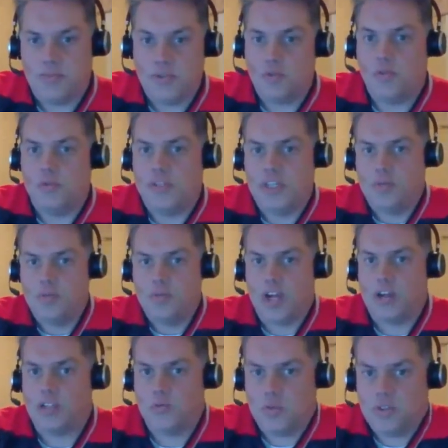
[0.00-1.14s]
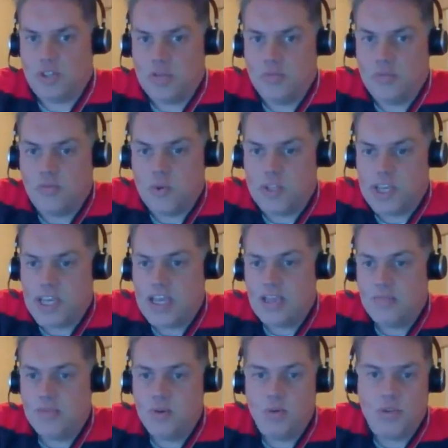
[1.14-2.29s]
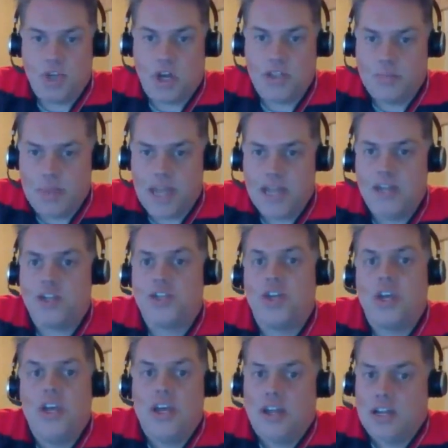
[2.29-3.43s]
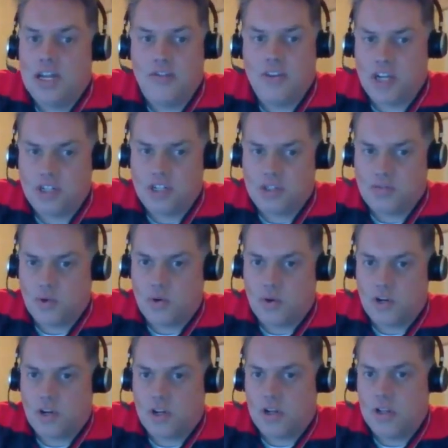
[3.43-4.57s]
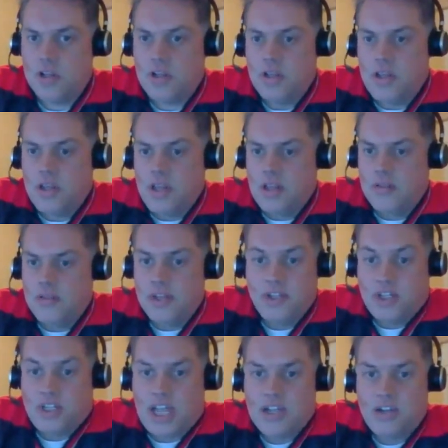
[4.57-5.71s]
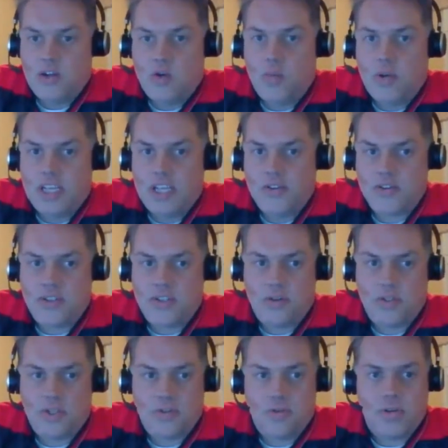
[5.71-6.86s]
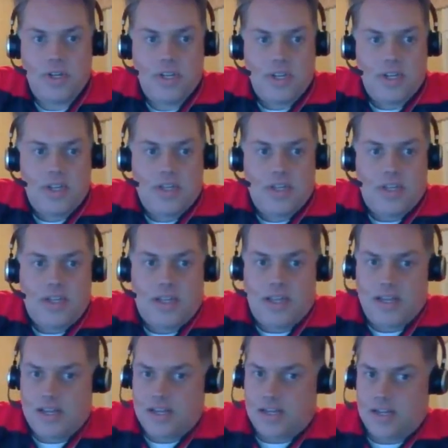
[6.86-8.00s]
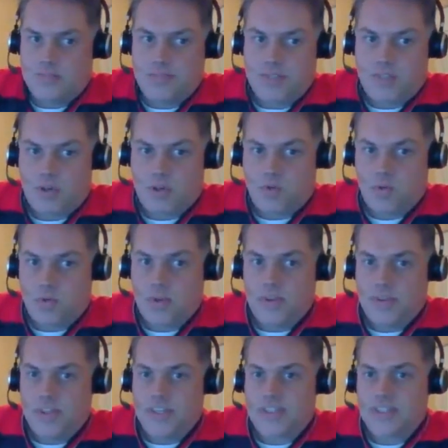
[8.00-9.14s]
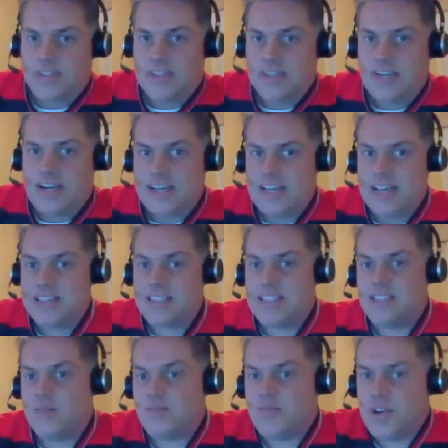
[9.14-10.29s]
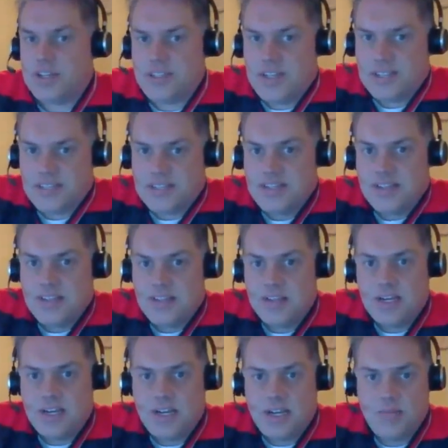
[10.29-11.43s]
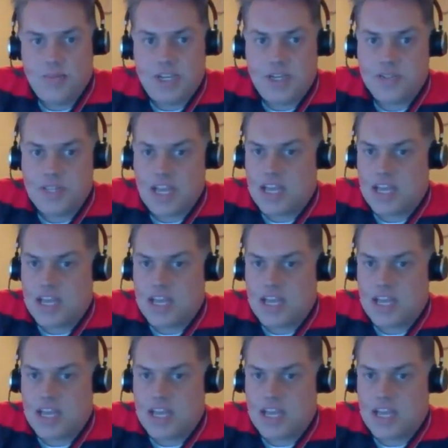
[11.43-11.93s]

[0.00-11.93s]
presumably he practiced with the team before the game, he was on the bench, never touched the floor at all. They just had nobody else to go to. So this, I guess, is unprecedented because they